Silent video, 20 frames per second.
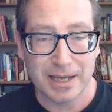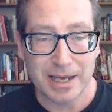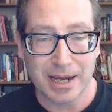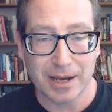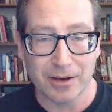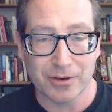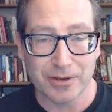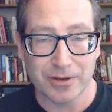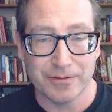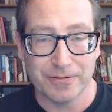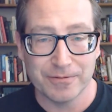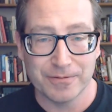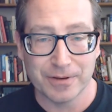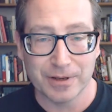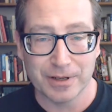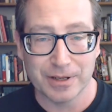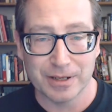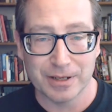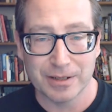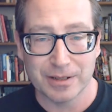out
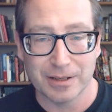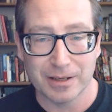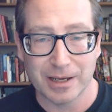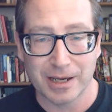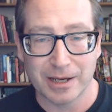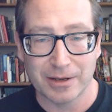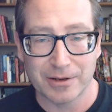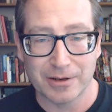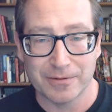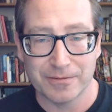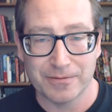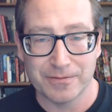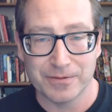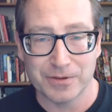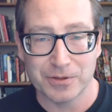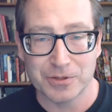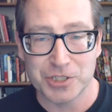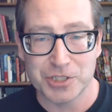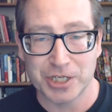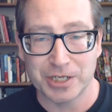of
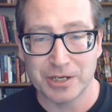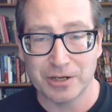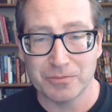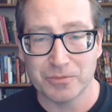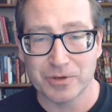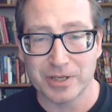your genome.